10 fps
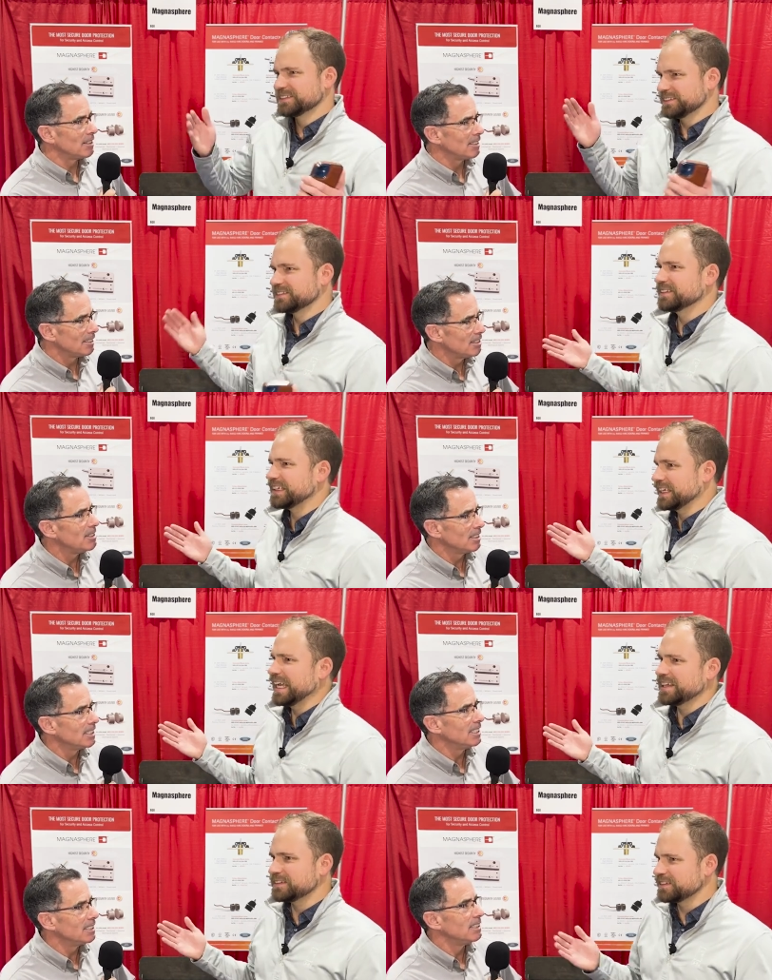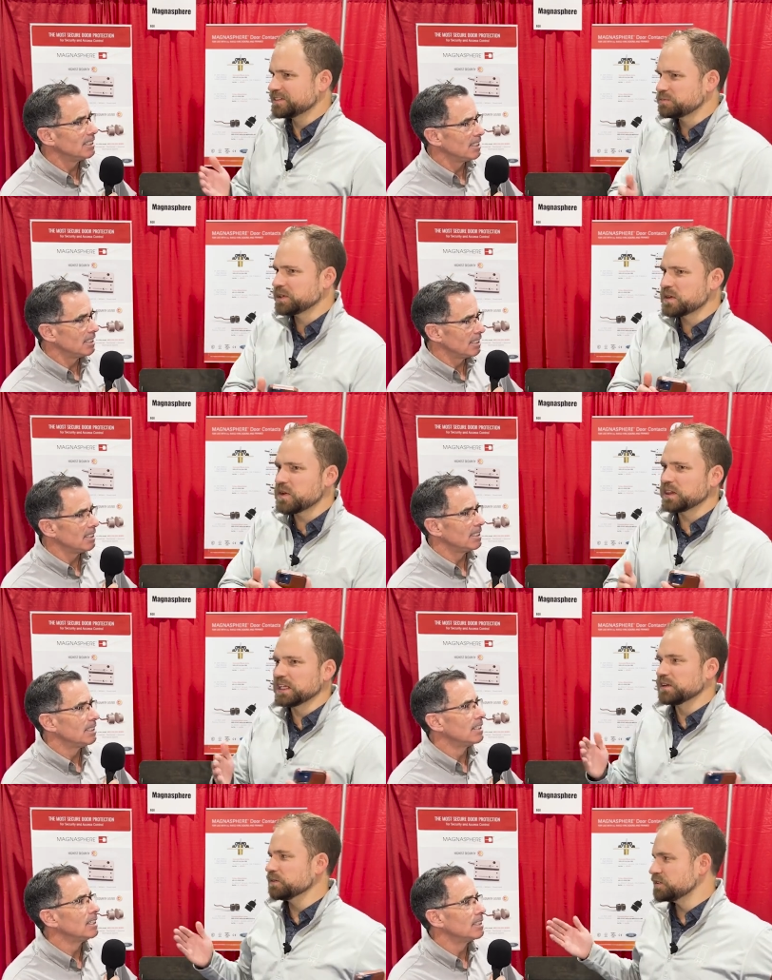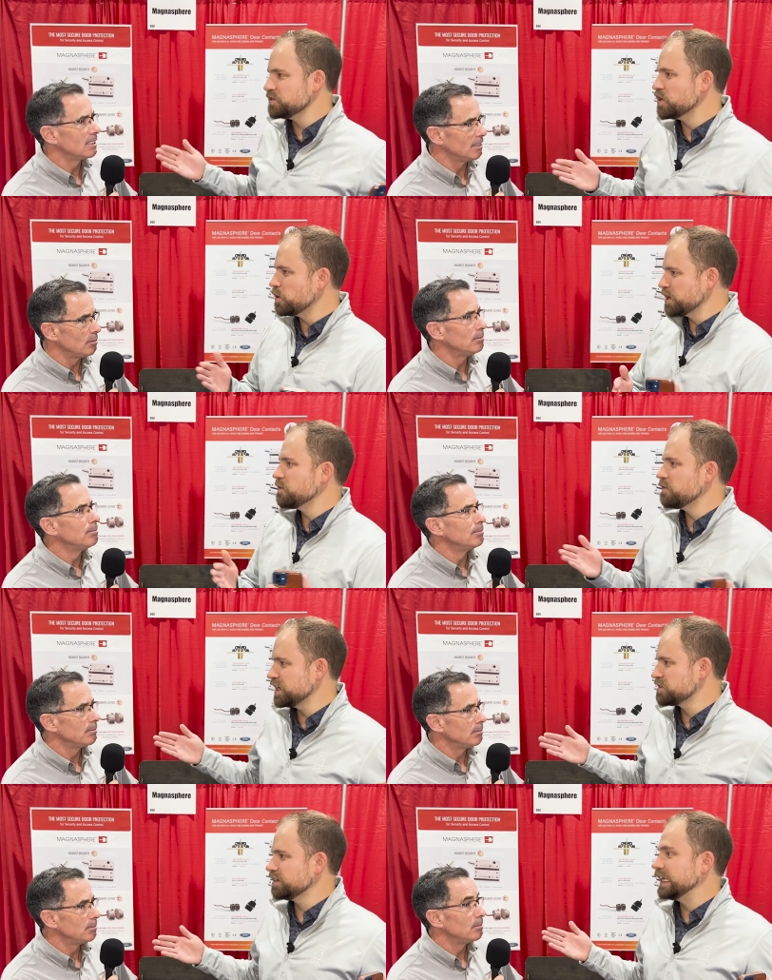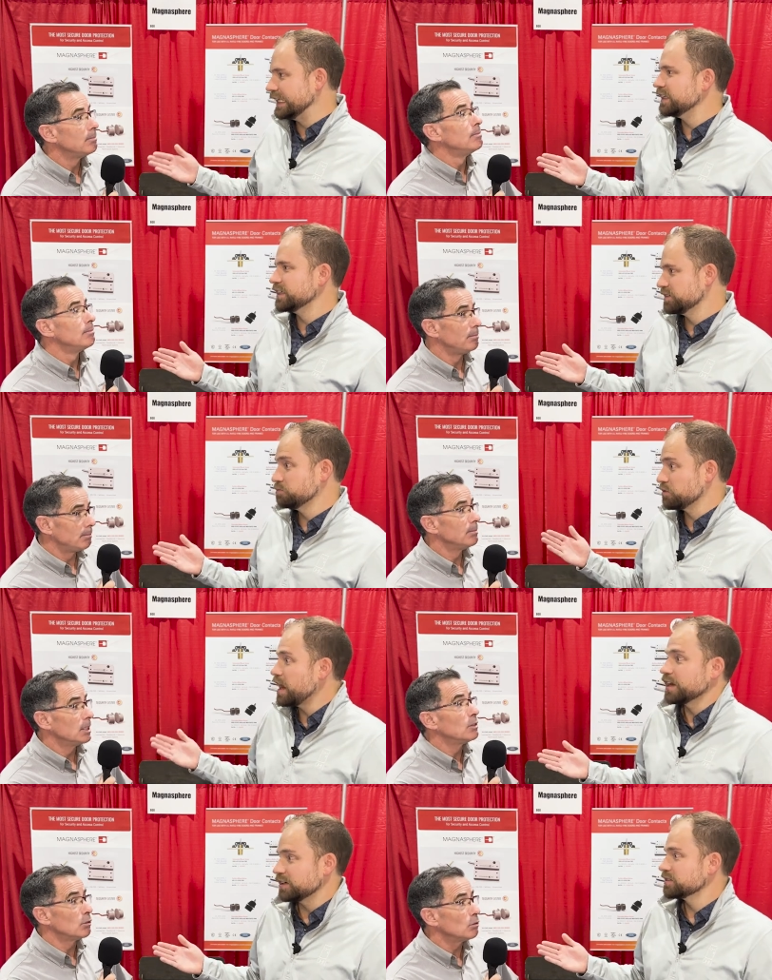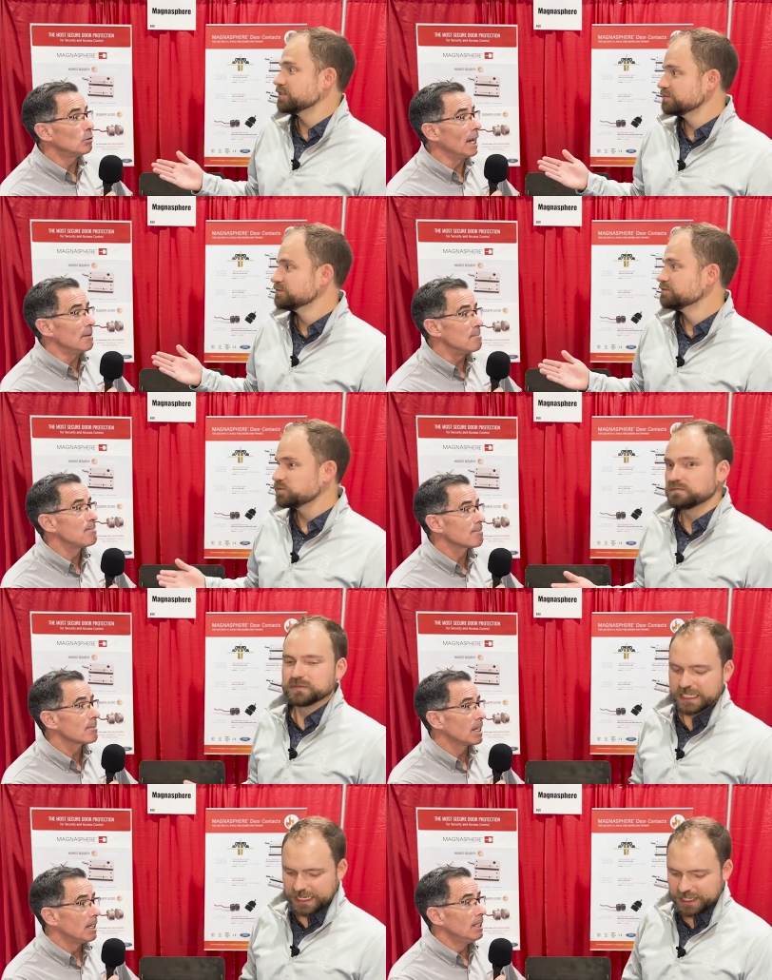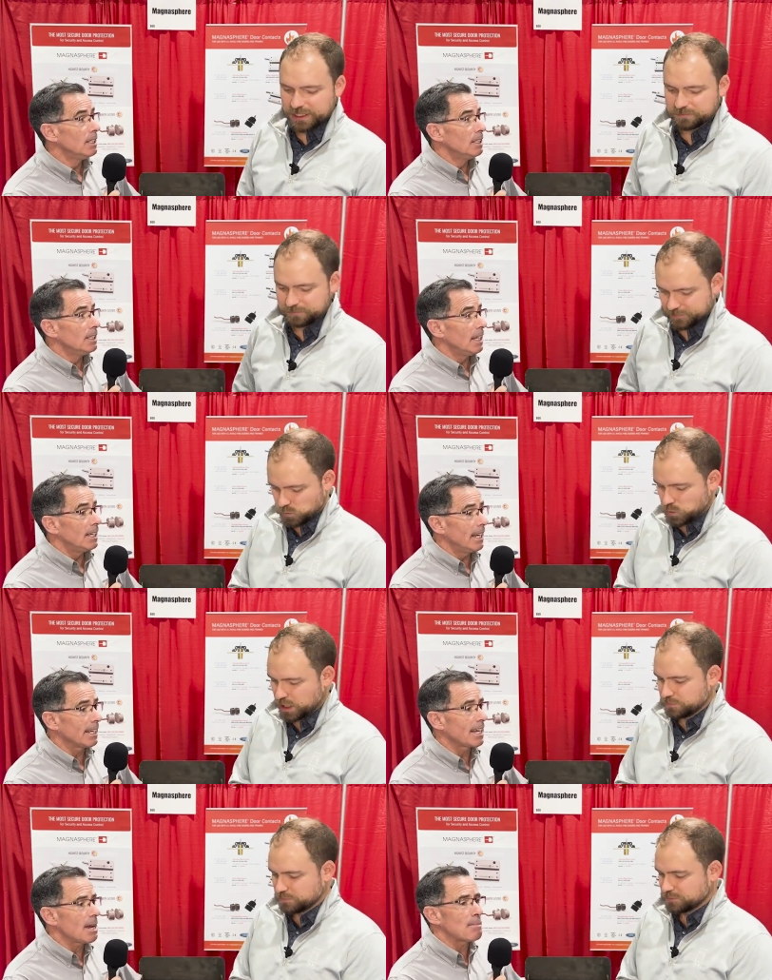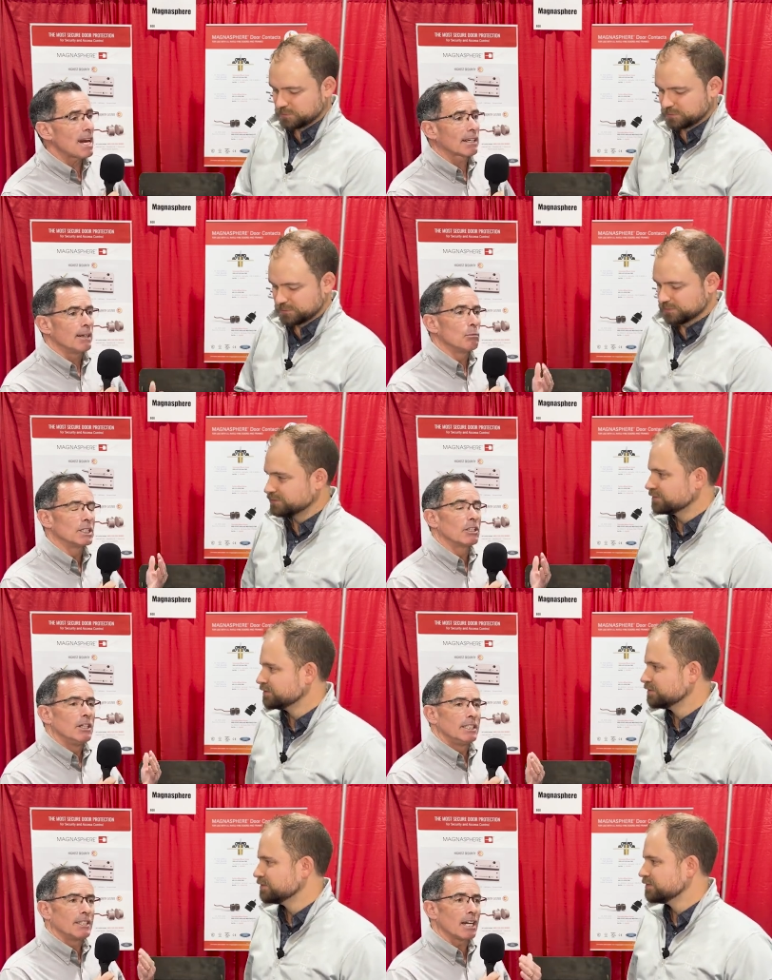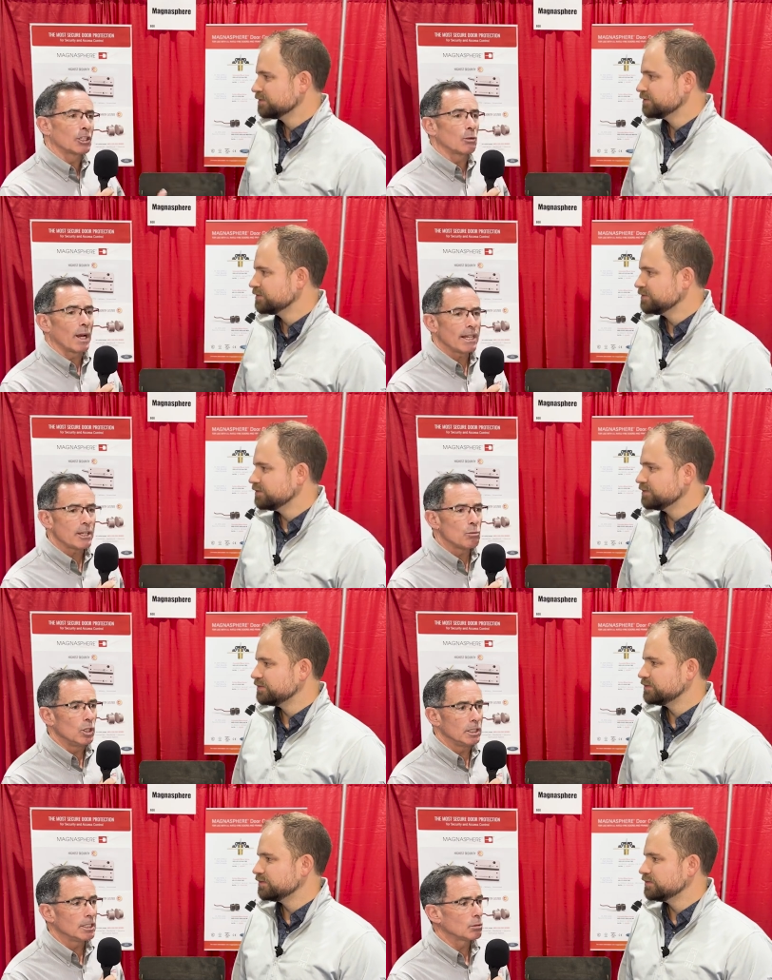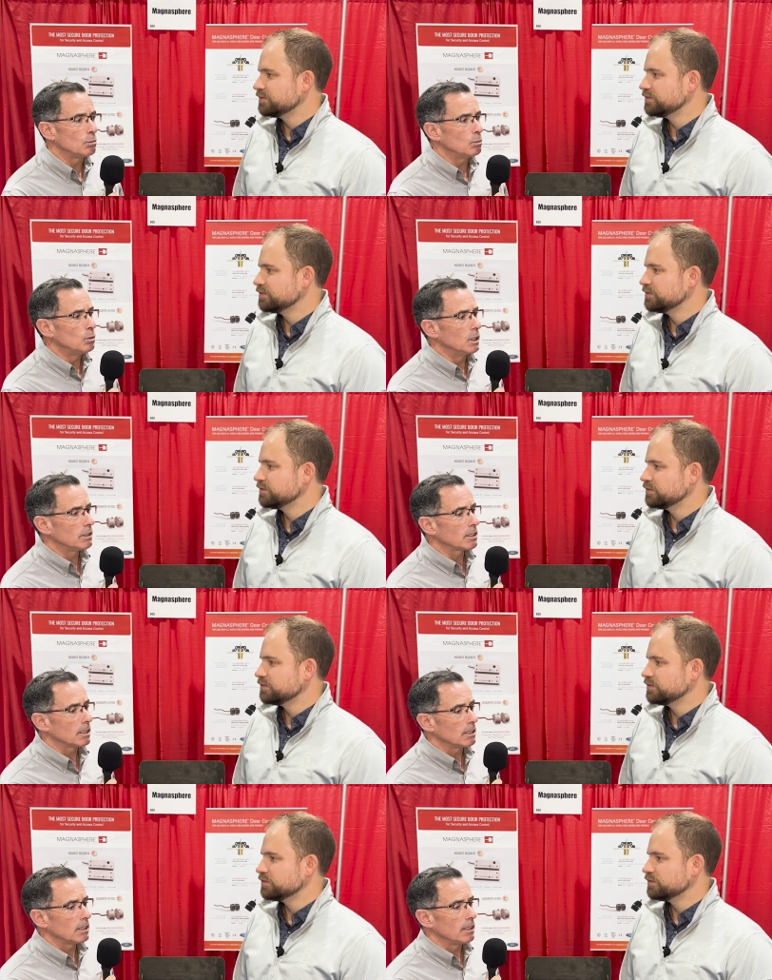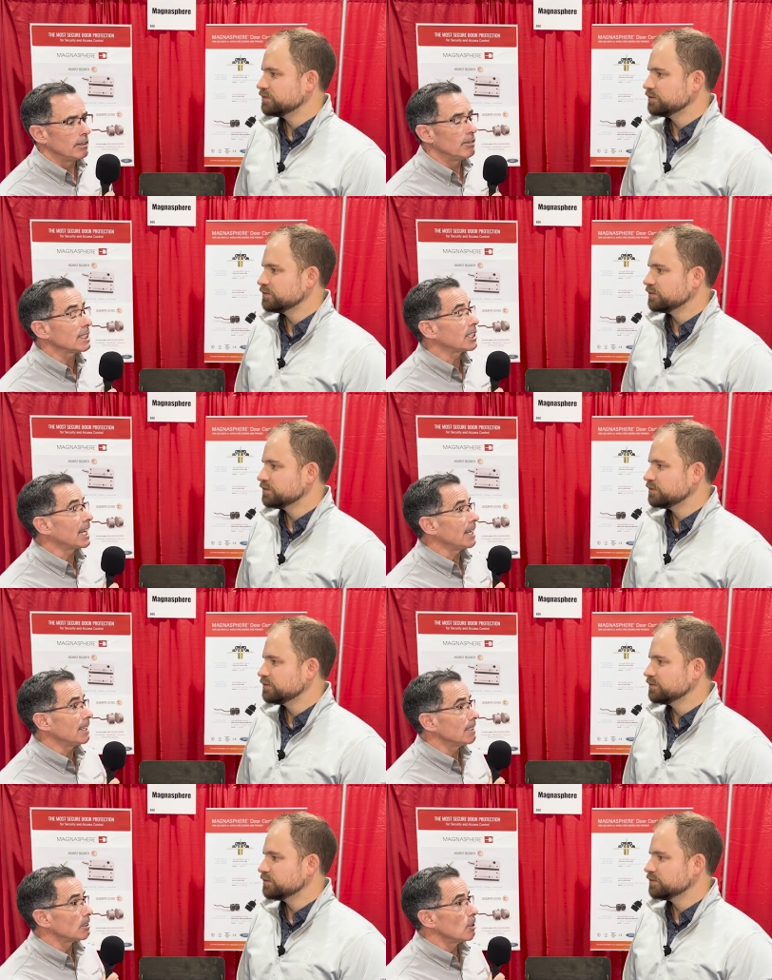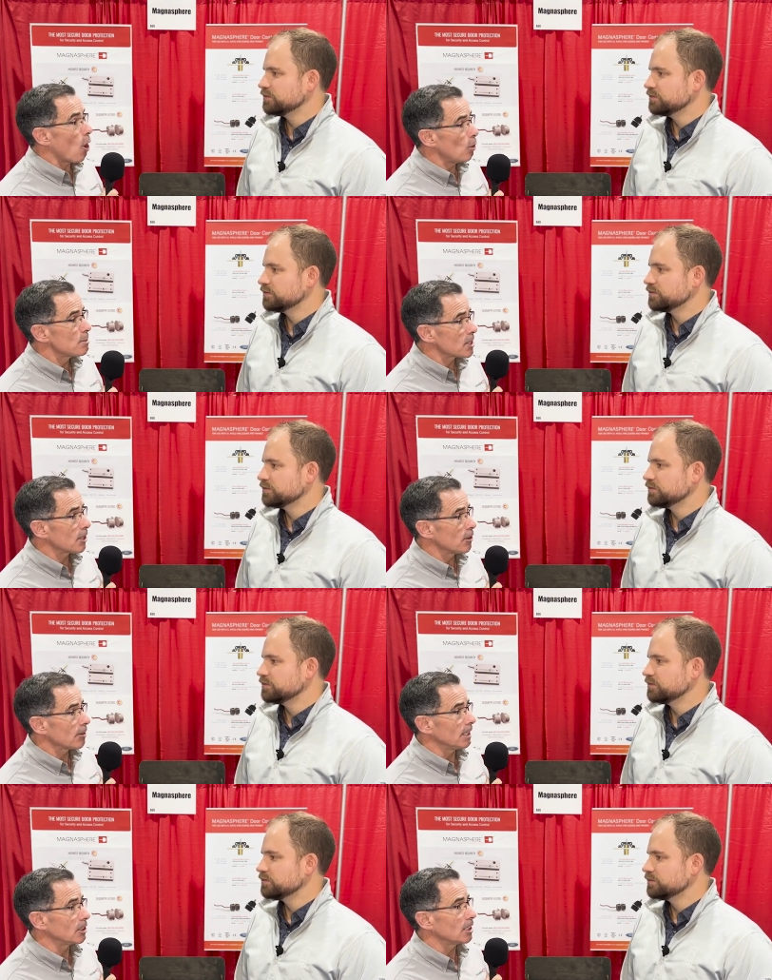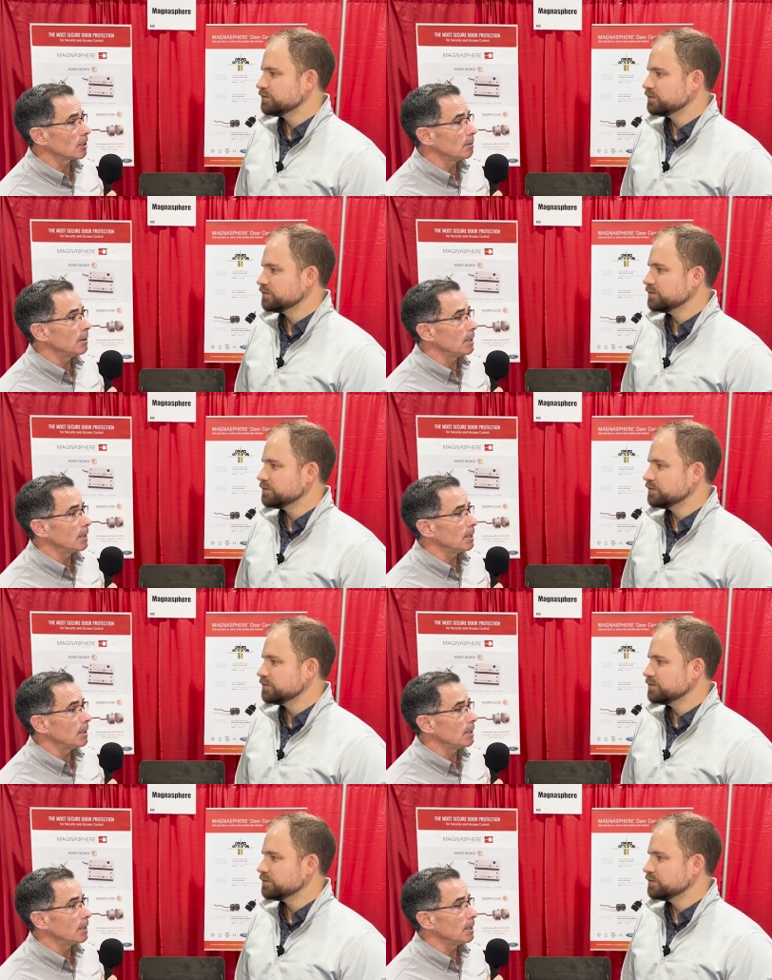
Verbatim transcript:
Speaker 1: It's like, hey, there's been little to no innovation in this product. Right. Um, and it came
Speaker 2: back. It was Dr. Randy Woods was investigating a home security system in